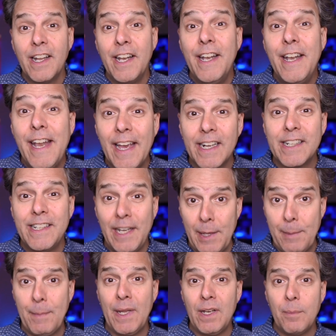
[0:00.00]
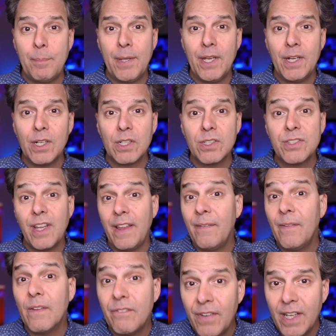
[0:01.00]
Nick Nimmin appears
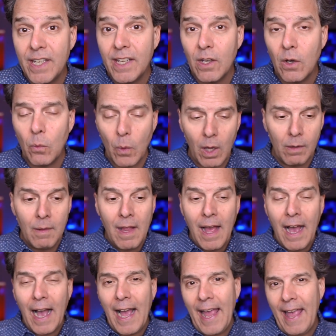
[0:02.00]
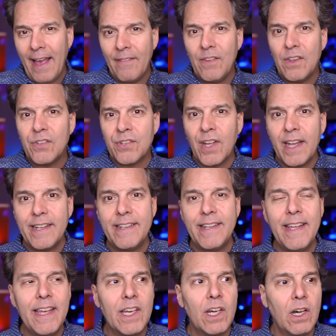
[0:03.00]
in the video? Well, I had this
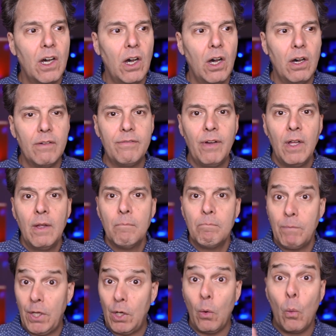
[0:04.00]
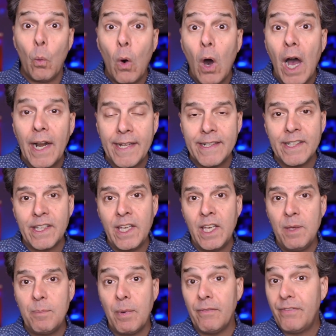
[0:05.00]
idea of, you know, wanting to
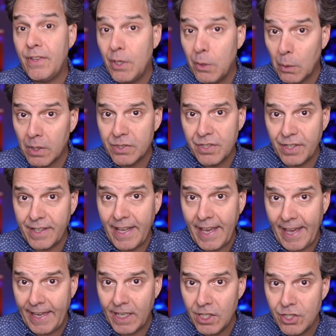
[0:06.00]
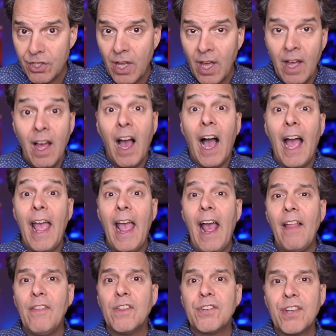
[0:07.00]
keep viewers engaged. I
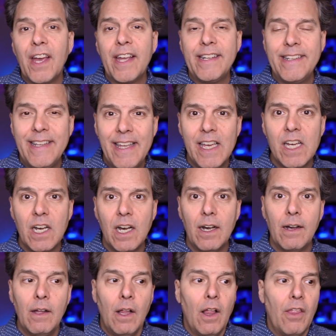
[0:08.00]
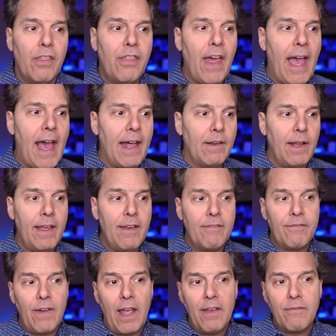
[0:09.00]
had this idea that
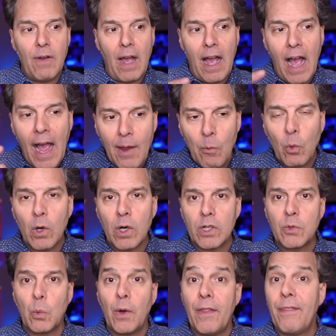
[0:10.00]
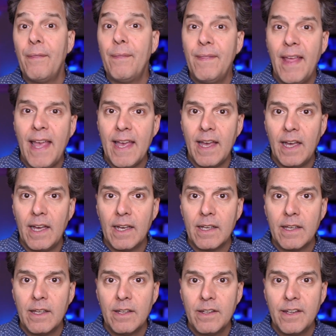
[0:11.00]
if I worked with
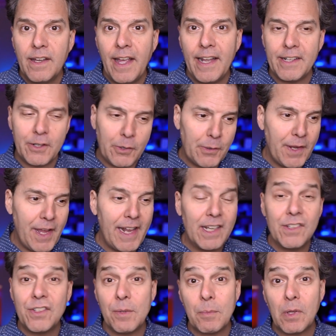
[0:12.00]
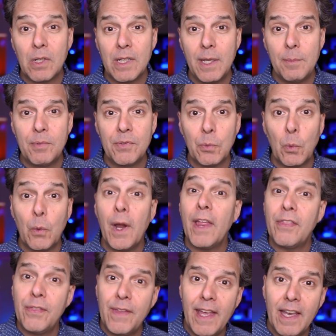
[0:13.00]
Nick and created some clips
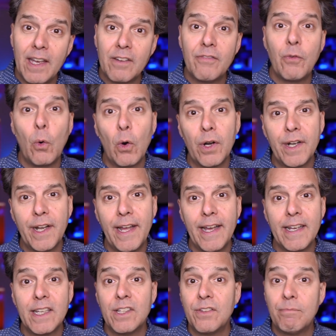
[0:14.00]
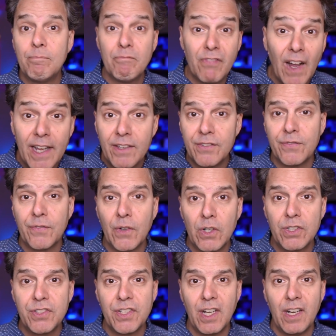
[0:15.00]
with Nick, for Nick, and vice
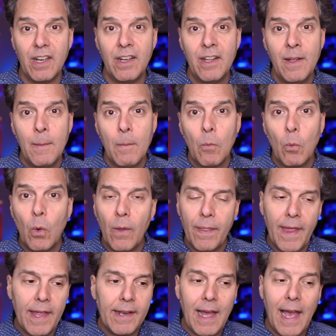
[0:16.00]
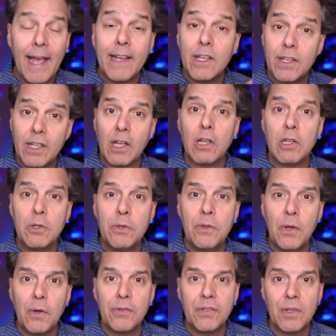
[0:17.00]
versa, well, then I could
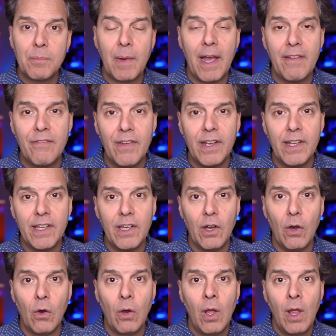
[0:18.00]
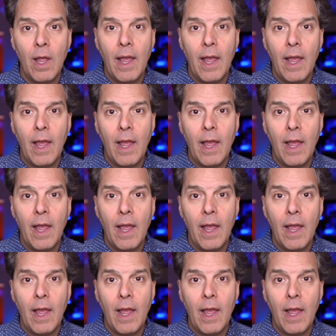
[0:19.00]
include those in my video.